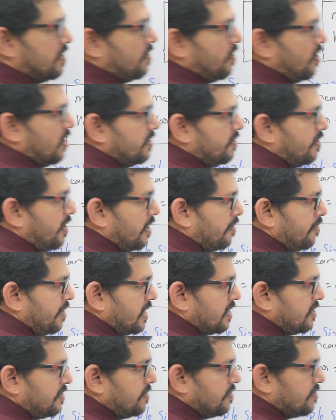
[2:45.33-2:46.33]
all divided by
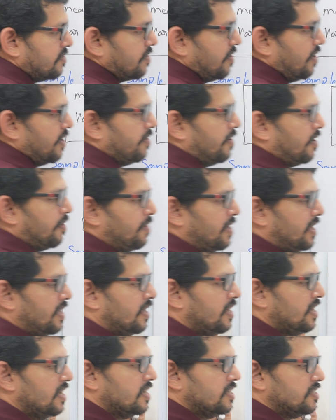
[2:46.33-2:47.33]
S2 square divided
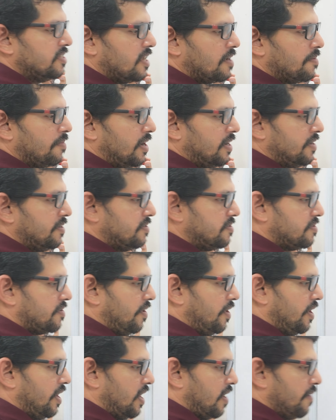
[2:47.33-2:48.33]
by sigma 2
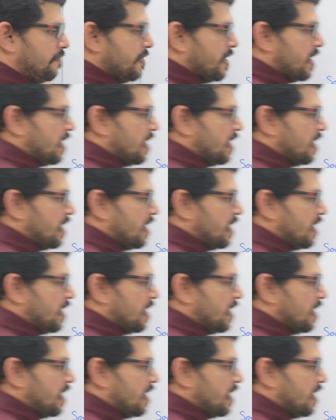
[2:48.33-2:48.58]
square.